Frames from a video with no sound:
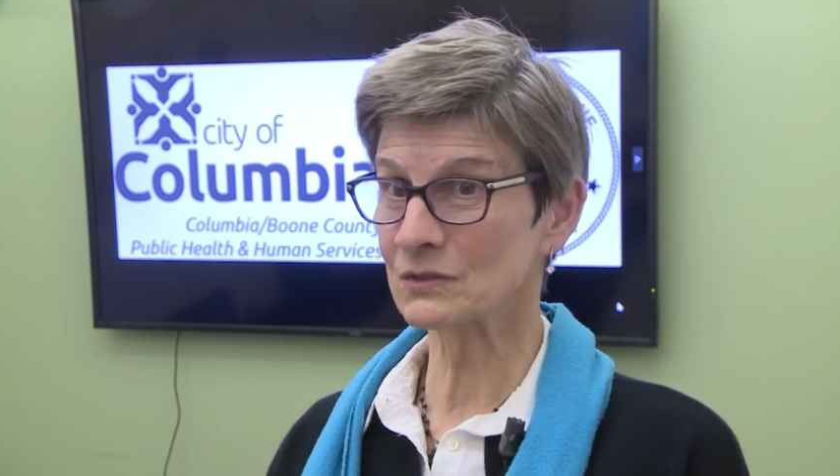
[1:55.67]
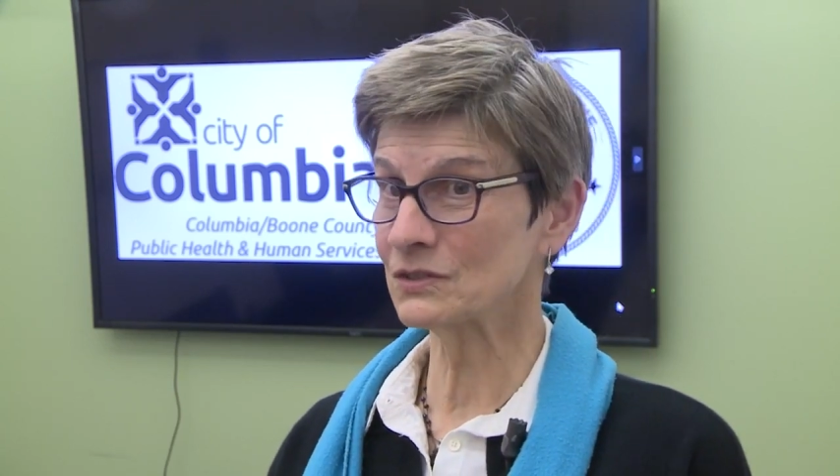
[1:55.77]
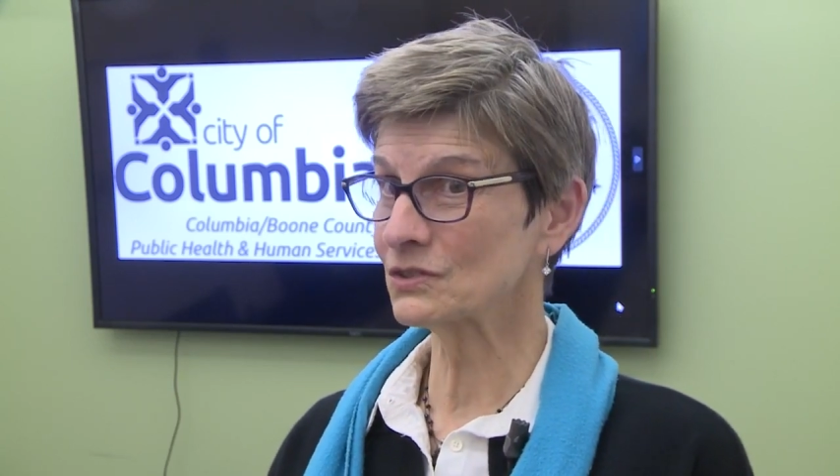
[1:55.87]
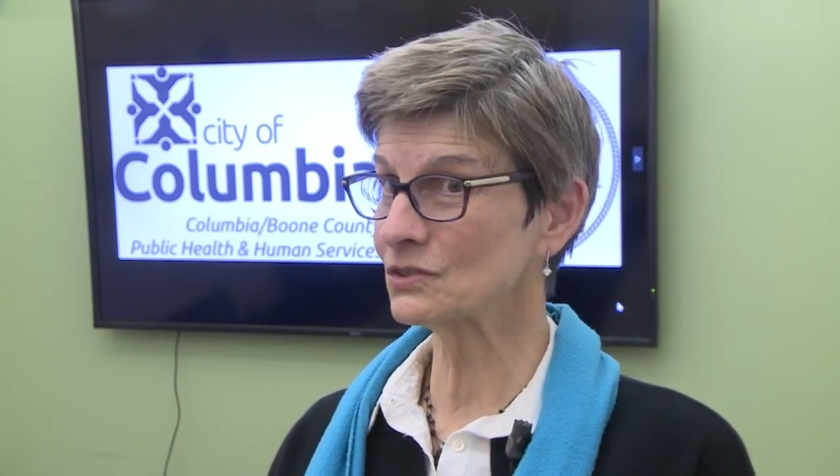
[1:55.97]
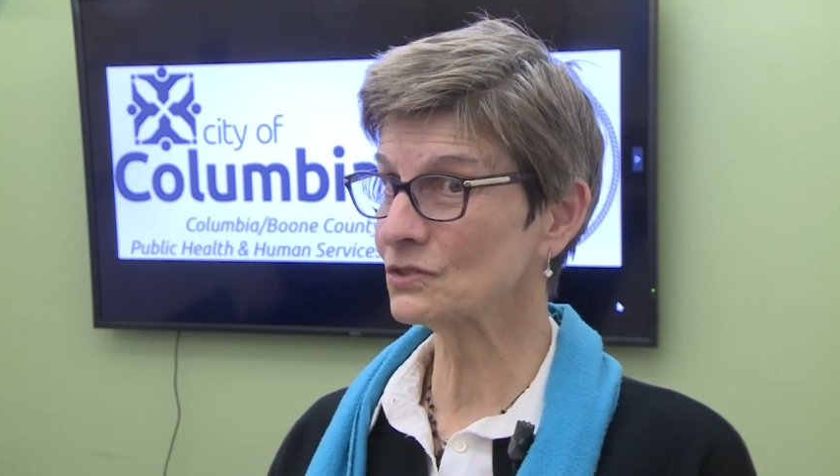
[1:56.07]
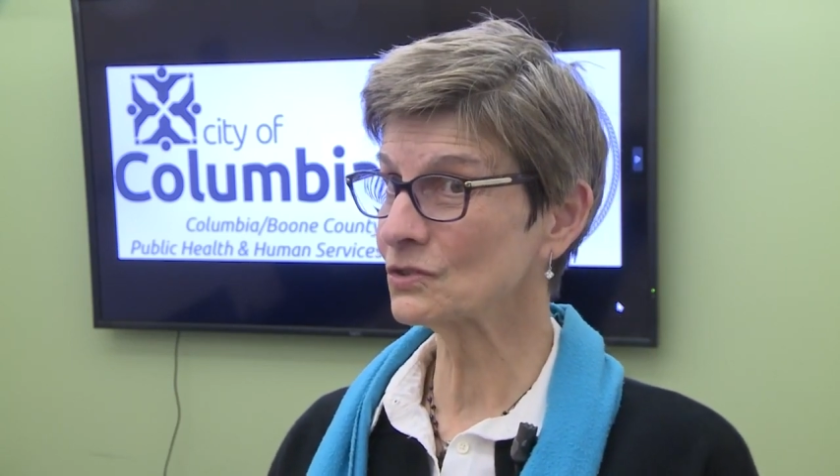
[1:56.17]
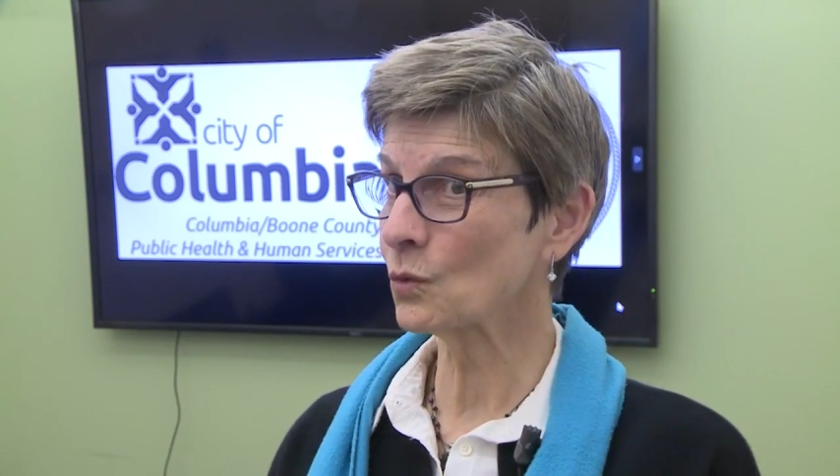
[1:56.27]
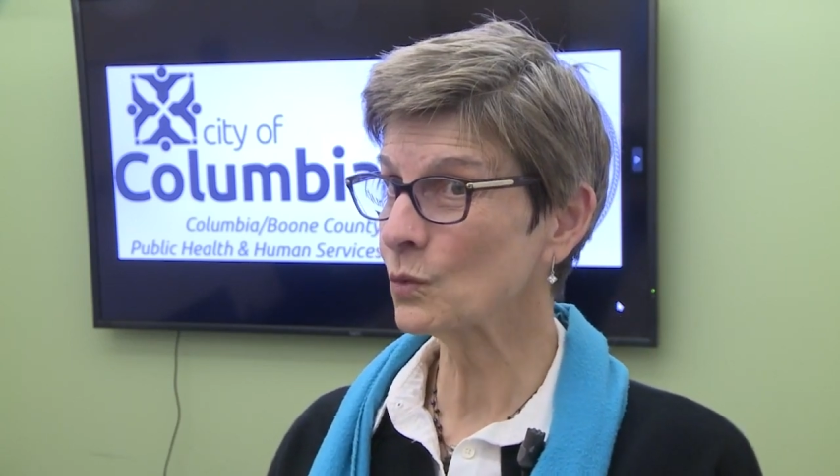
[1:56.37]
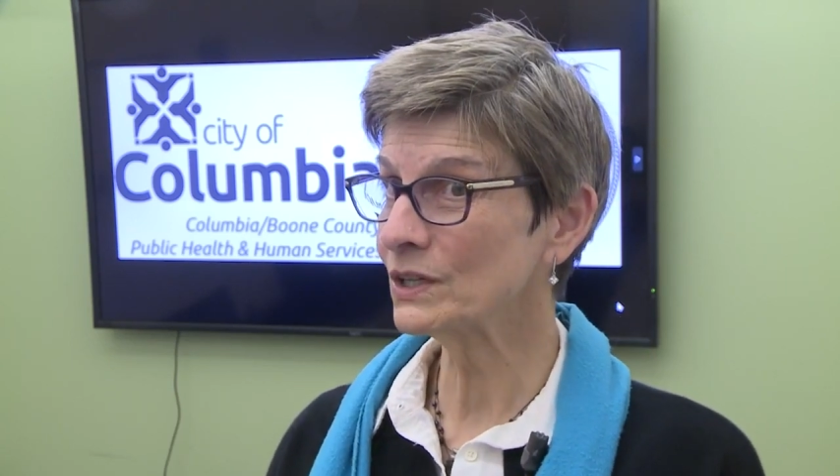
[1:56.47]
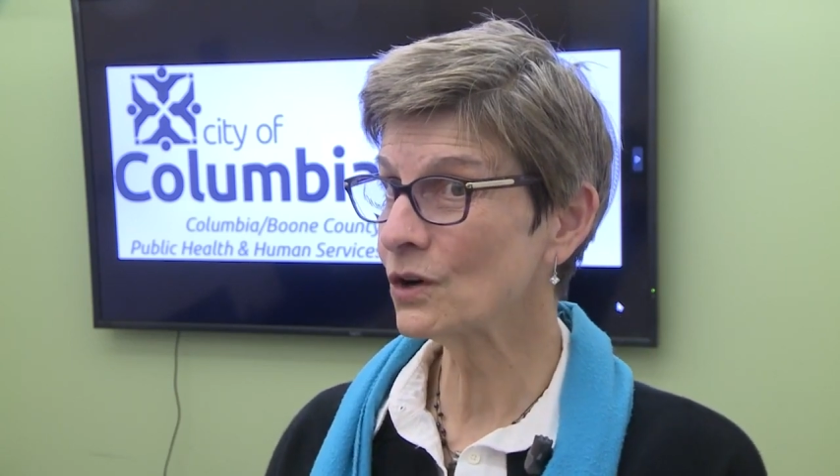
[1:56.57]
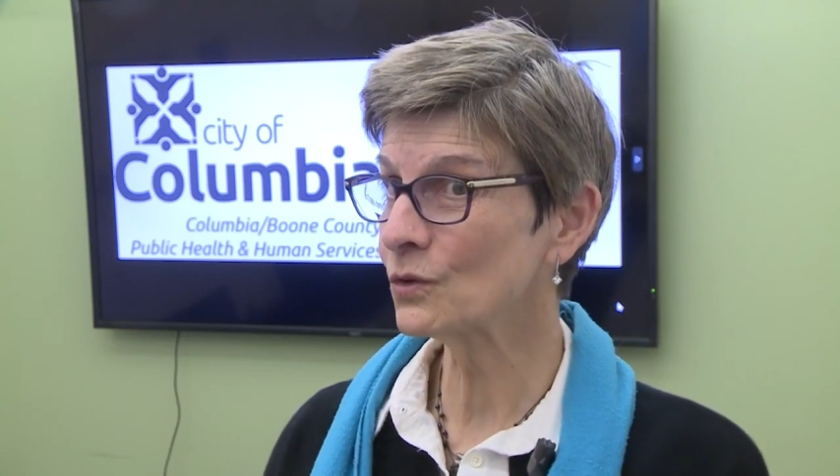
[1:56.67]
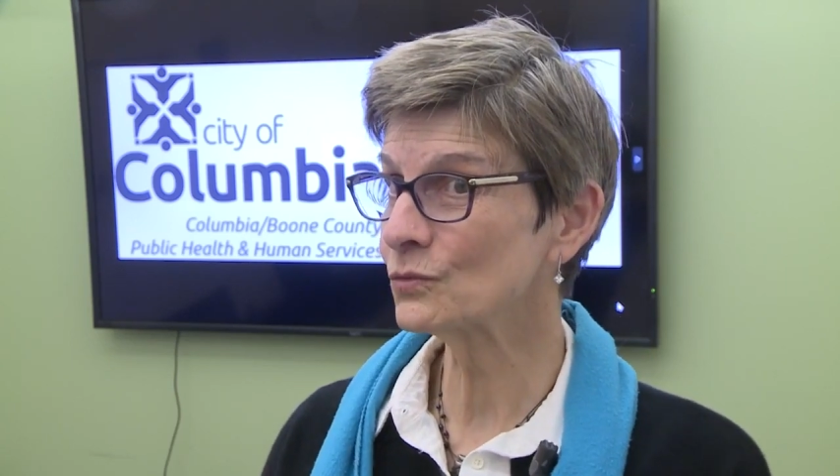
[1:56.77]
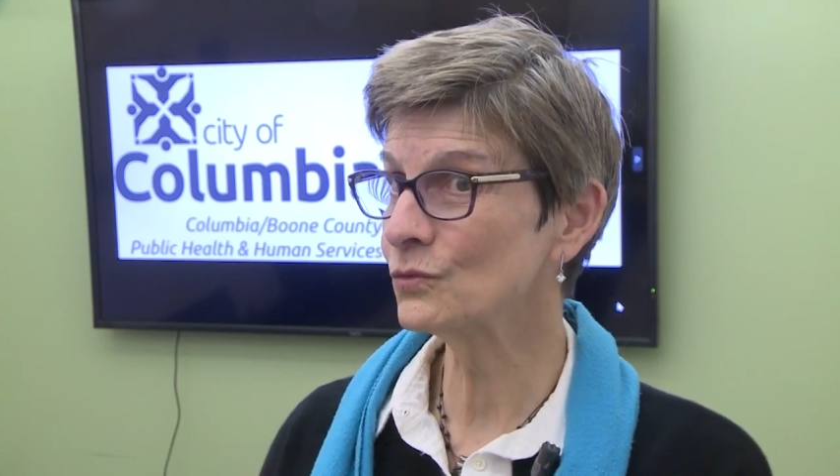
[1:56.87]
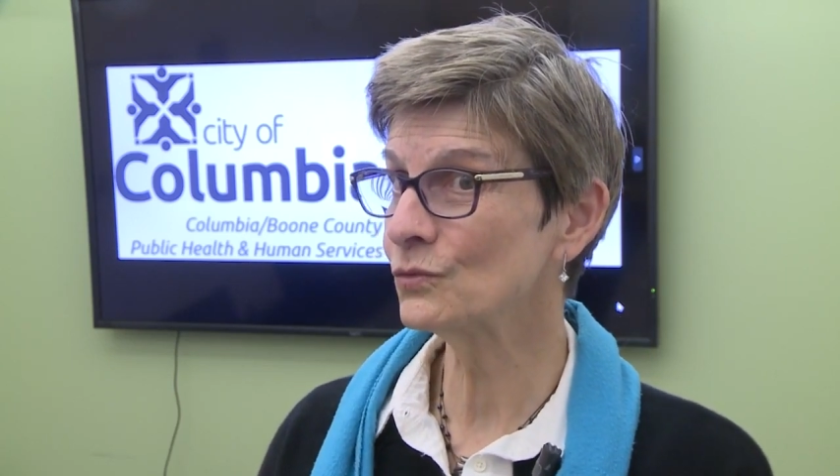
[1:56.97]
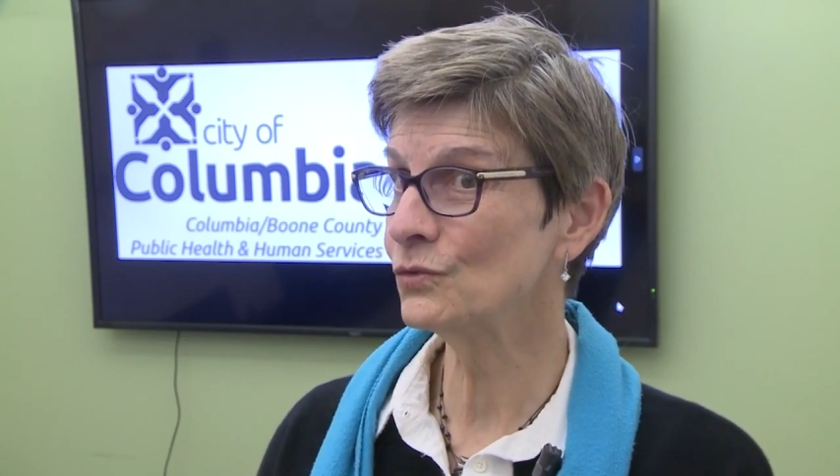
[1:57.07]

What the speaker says: and so we don't